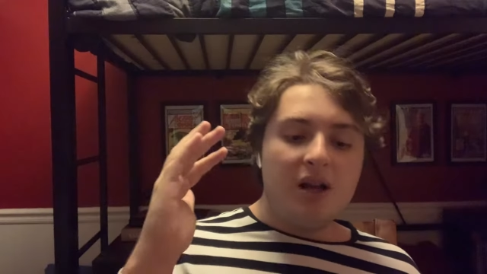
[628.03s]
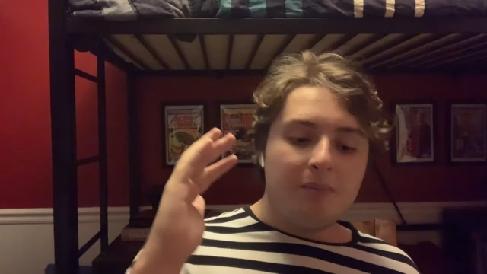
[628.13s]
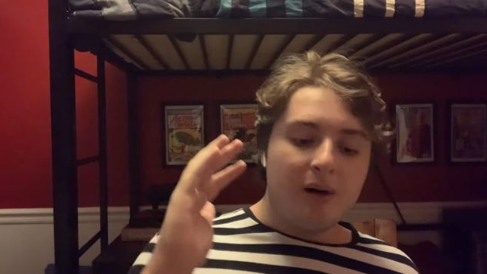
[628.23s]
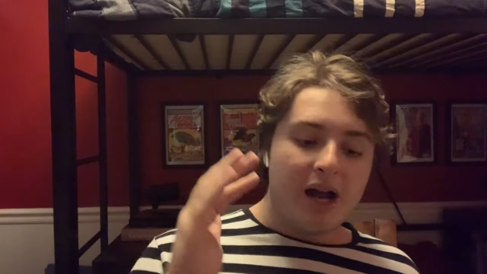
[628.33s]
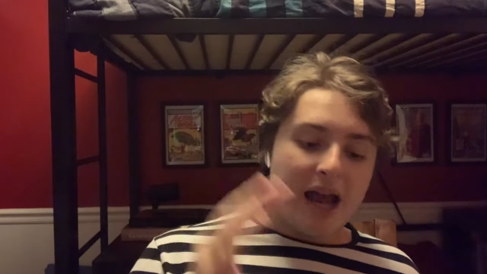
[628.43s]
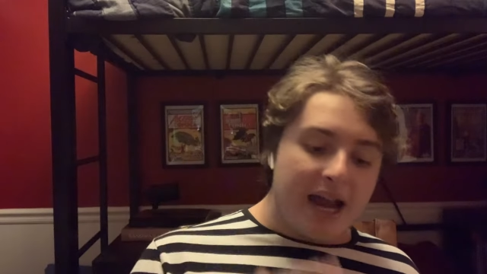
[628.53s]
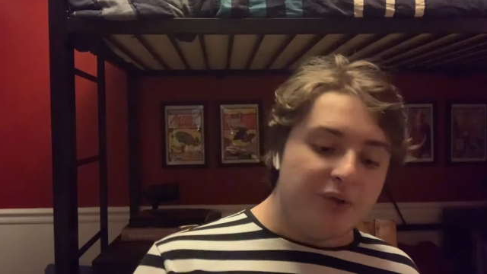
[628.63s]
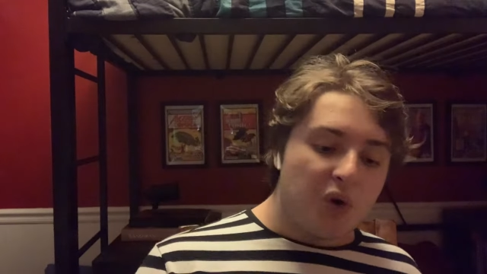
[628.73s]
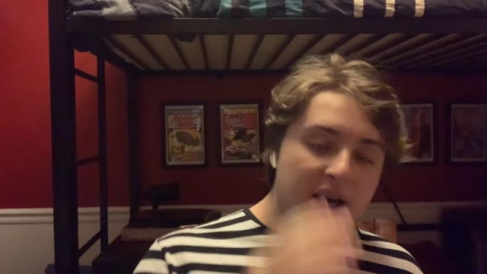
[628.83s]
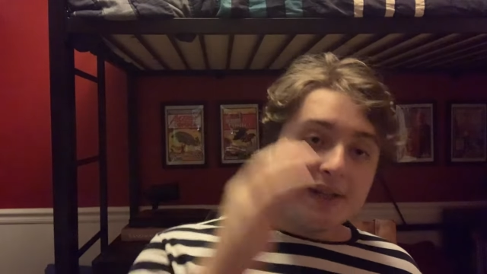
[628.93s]
But
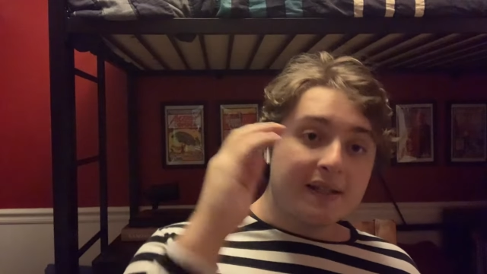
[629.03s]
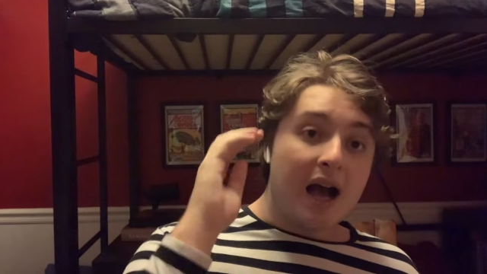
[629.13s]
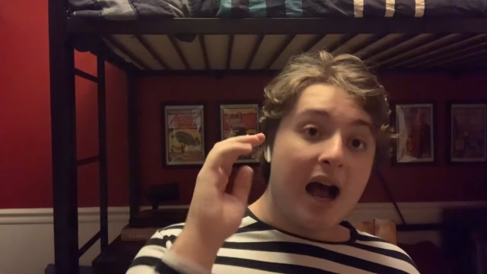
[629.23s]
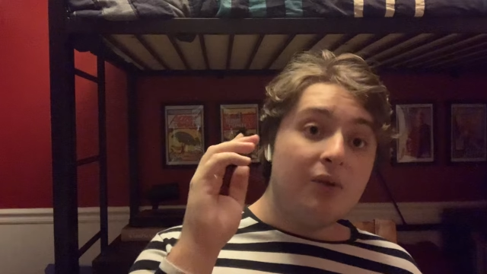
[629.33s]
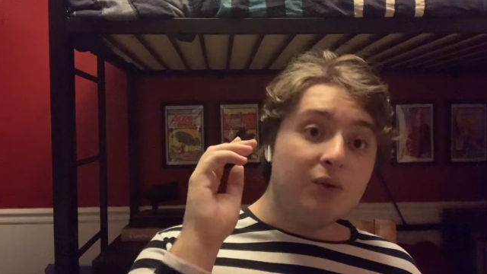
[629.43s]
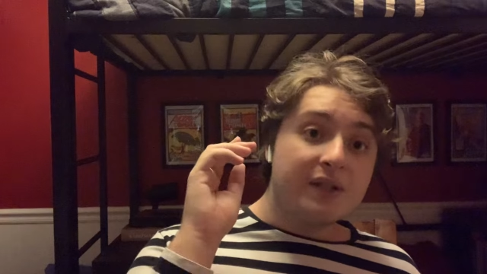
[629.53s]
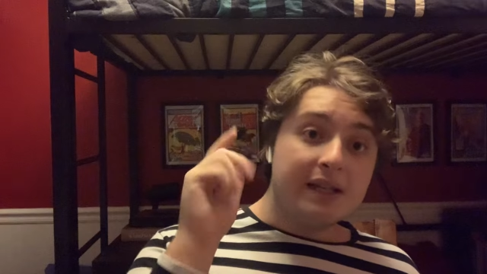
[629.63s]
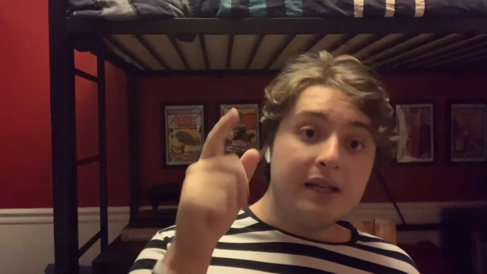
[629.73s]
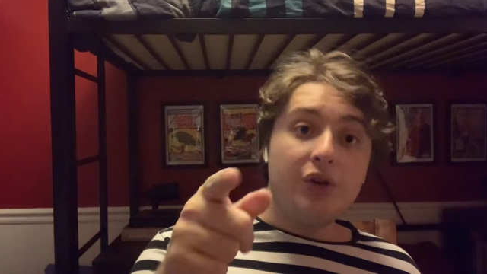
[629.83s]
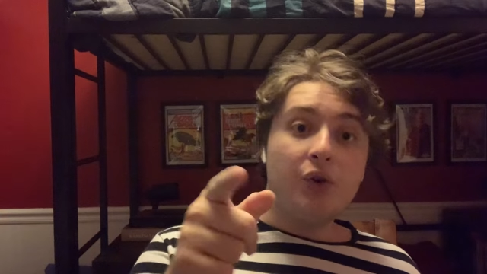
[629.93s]
anyways, I will
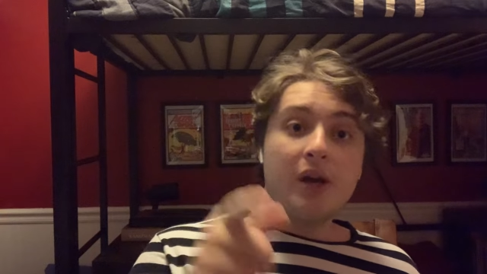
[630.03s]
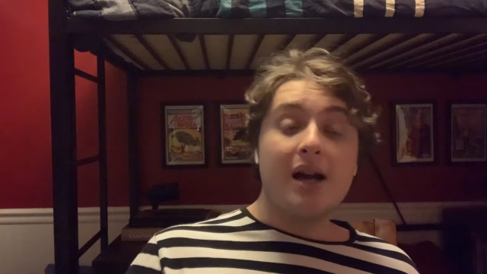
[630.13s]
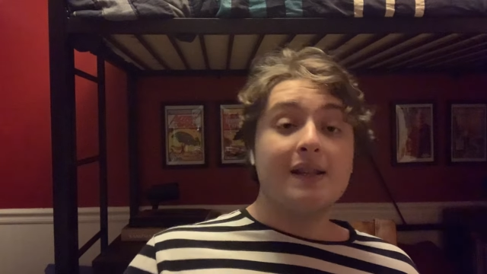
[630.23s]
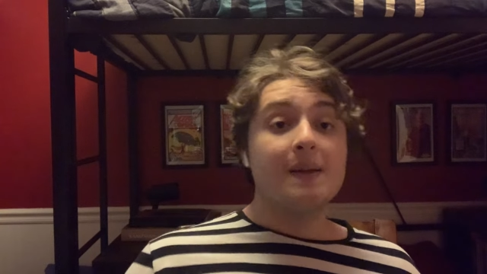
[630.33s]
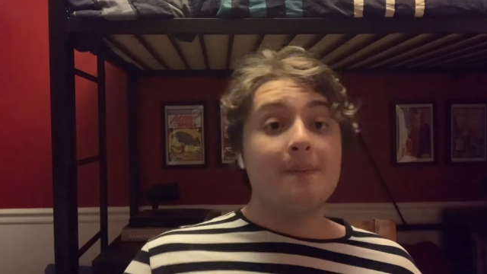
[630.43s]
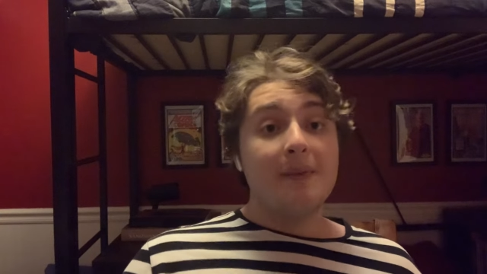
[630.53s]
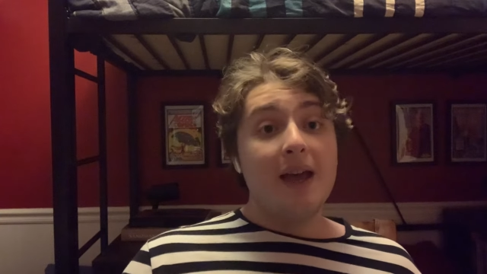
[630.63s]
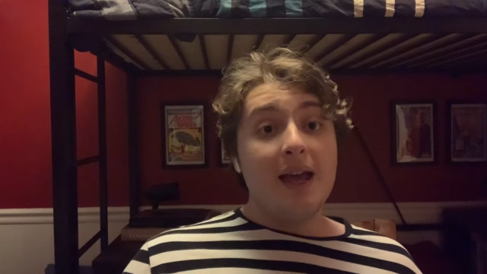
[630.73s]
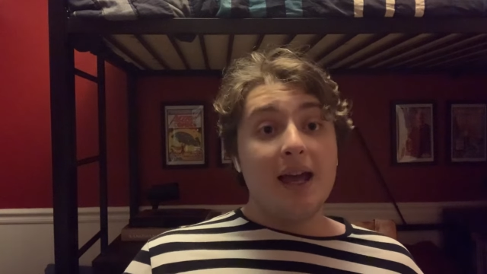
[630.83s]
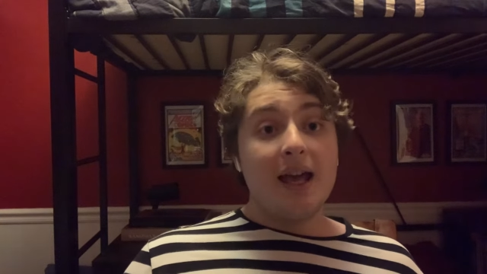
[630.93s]
see you guys
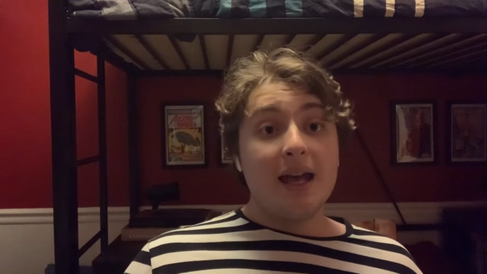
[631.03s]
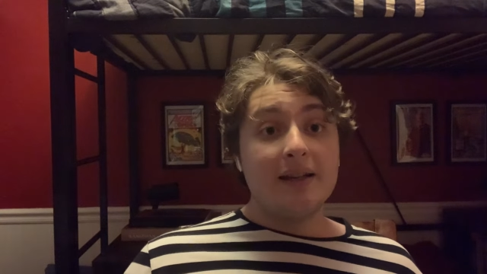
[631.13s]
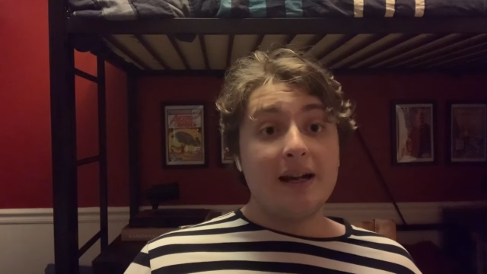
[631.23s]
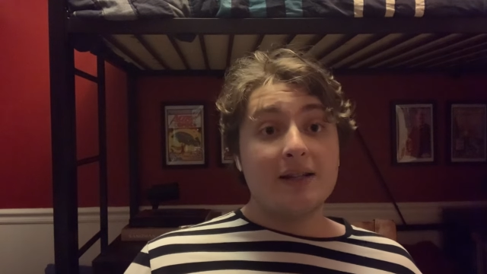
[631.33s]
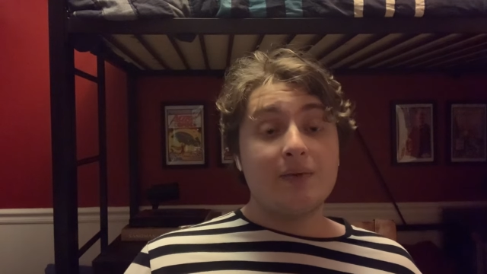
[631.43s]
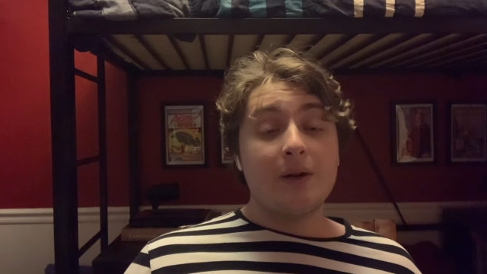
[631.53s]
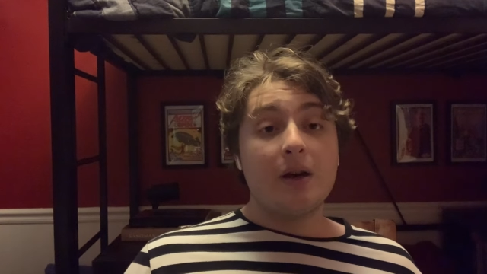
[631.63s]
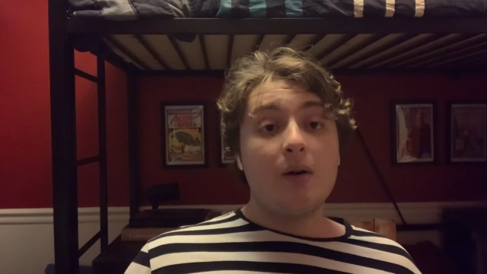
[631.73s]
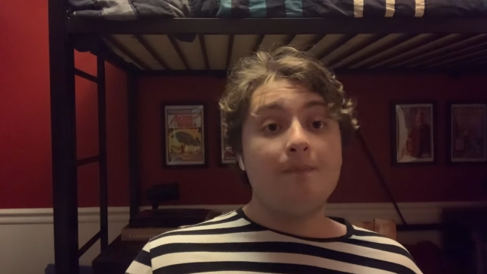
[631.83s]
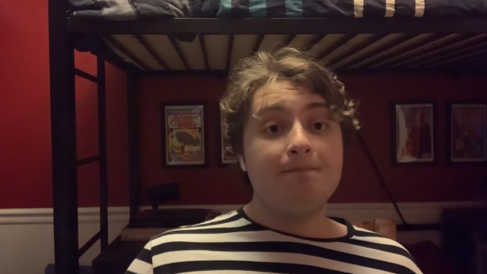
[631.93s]
in the next video.